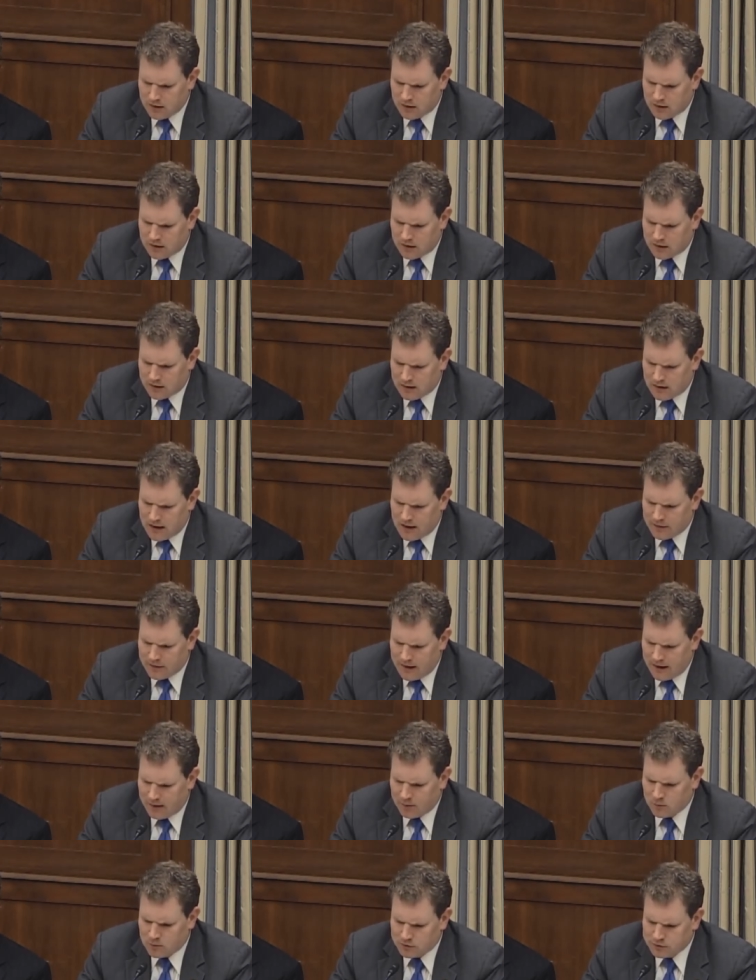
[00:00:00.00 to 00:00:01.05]
Uh, and
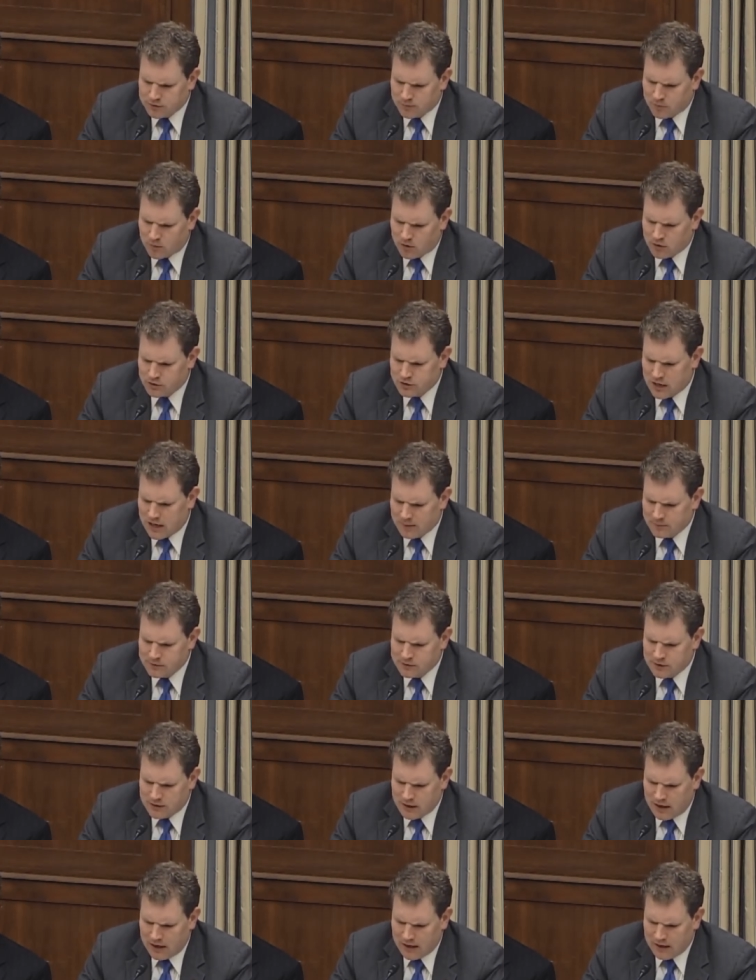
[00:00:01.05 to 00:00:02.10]
that will support jobs
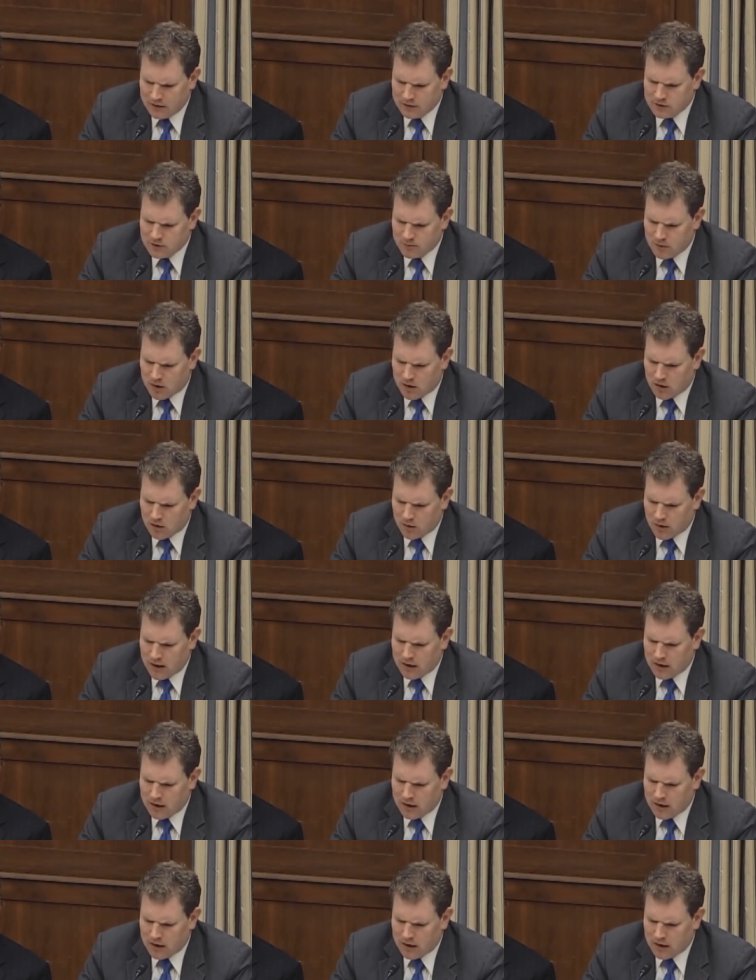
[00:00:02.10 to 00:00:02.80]
today, tomorrow,